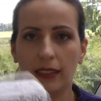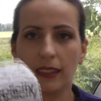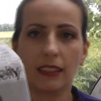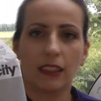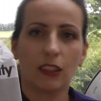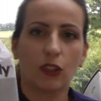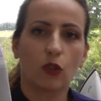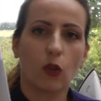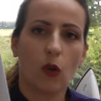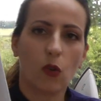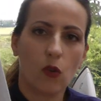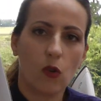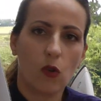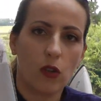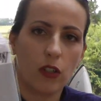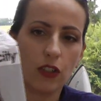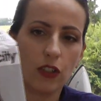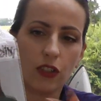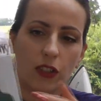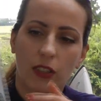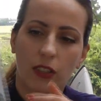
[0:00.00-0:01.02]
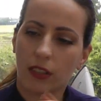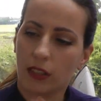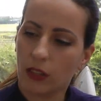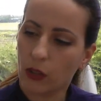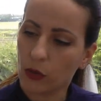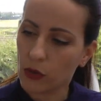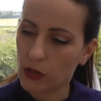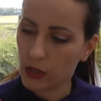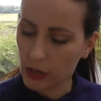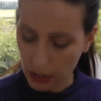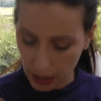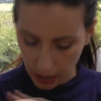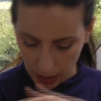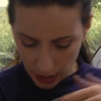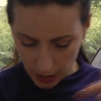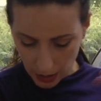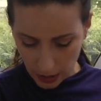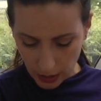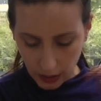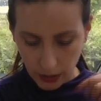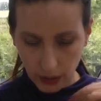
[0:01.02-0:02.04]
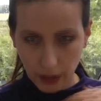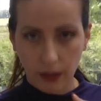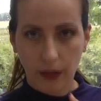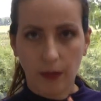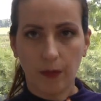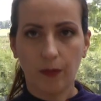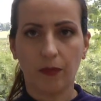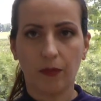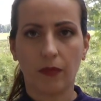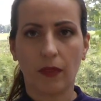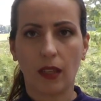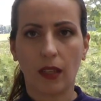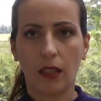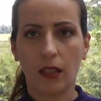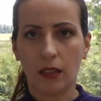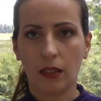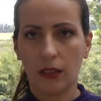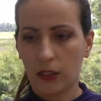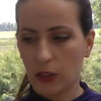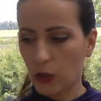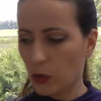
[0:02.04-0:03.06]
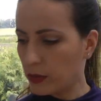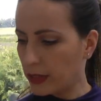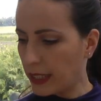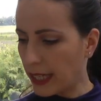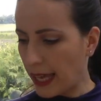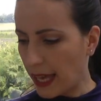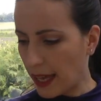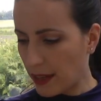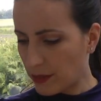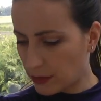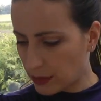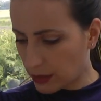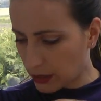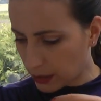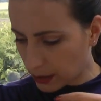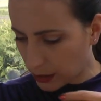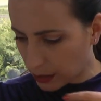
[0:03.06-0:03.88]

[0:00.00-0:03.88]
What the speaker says: This is so gorgeous. Those so they have